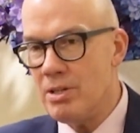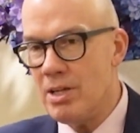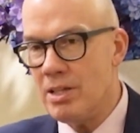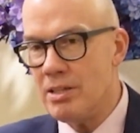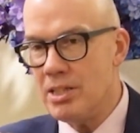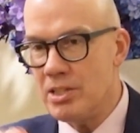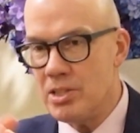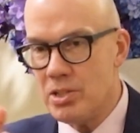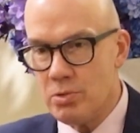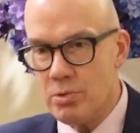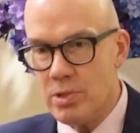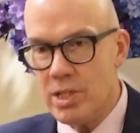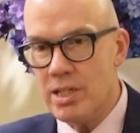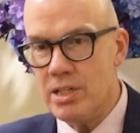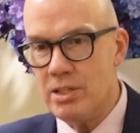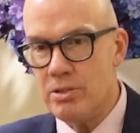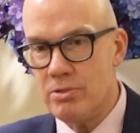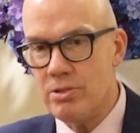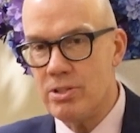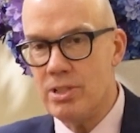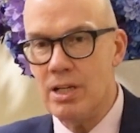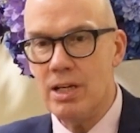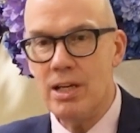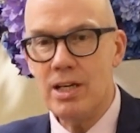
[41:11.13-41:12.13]
I think Swedish
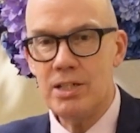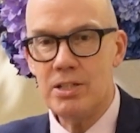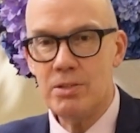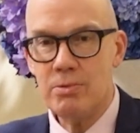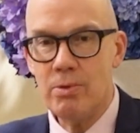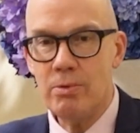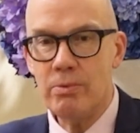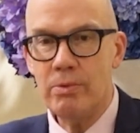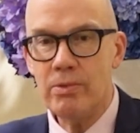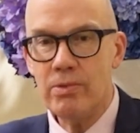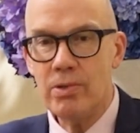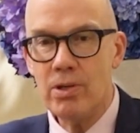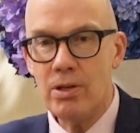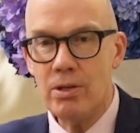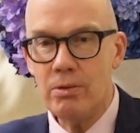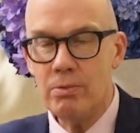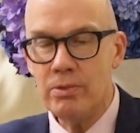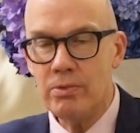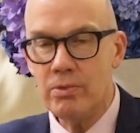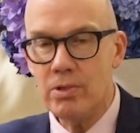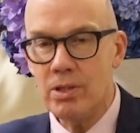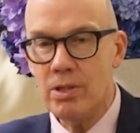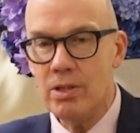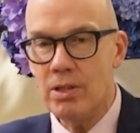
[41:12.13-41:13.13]
was the last one
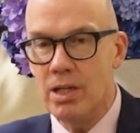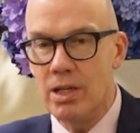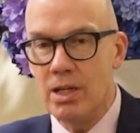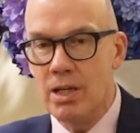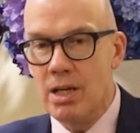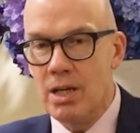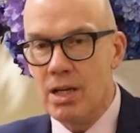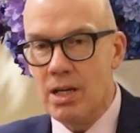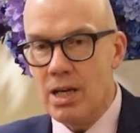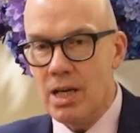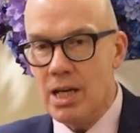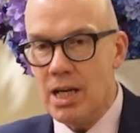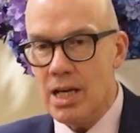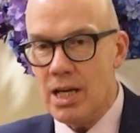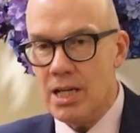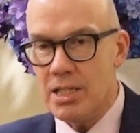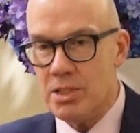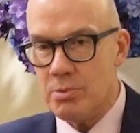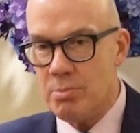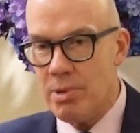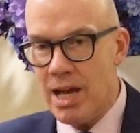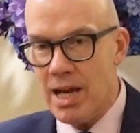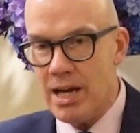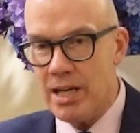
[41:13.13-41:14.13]
we've got
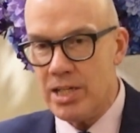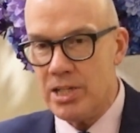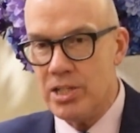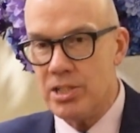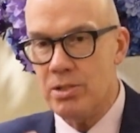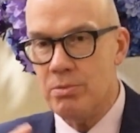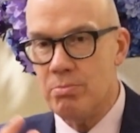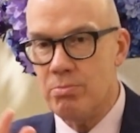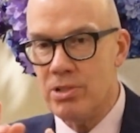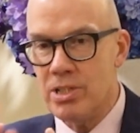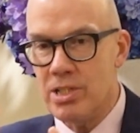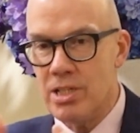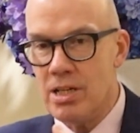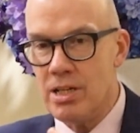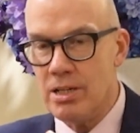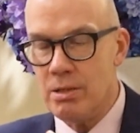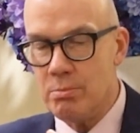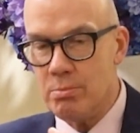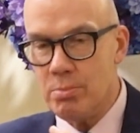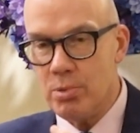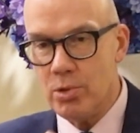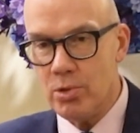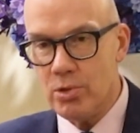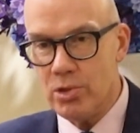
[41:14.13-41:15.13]
Spanish, Brazilian,
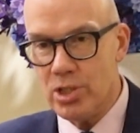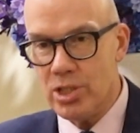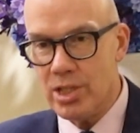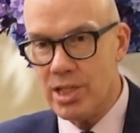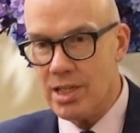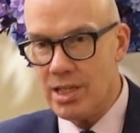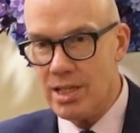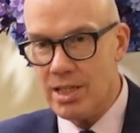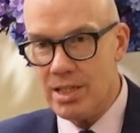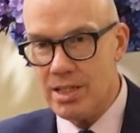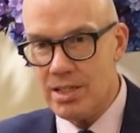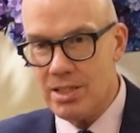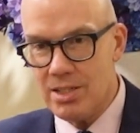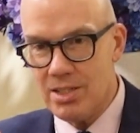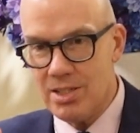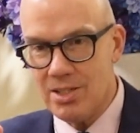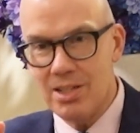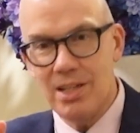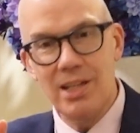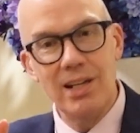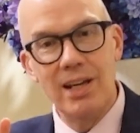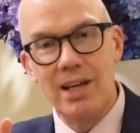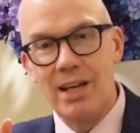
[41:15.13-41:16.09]
Portuguese,